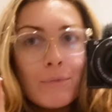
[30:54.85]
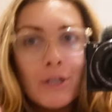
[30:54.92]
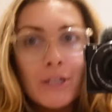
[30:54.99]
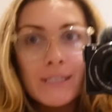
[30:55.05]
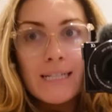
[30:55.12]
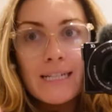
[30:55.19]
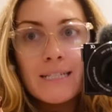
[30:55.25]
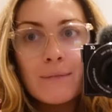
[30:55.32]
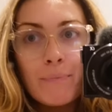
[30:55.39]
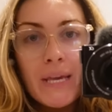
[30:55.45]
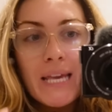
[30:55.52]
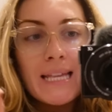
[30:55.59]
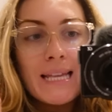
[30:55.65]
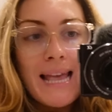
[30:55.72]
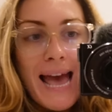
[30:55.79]
because it has
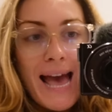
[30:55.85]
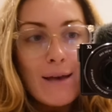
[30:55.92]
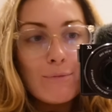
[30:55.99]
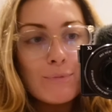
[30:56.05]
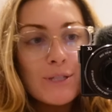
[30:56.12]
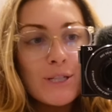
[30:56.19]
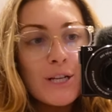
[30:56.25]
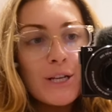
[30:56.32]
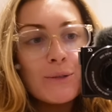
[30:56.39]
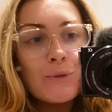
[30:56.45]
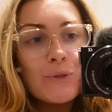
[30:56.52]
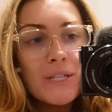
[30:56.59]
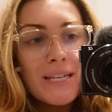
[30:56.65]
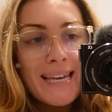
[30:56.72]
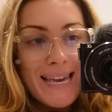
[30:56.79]
been an
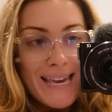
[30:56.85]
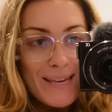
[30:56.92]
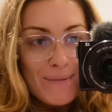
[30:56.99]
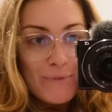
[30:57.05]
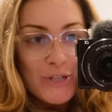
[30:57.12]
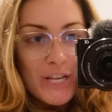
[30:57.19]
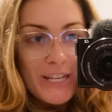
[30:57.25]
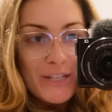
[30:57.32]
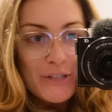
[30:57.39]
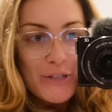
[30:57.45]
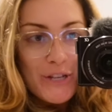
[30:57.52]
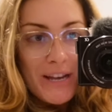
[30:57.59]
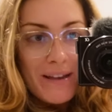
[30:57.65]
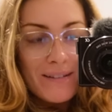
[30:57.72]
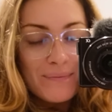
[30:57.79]
absolute game
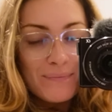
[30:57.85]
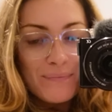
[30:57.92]
changer.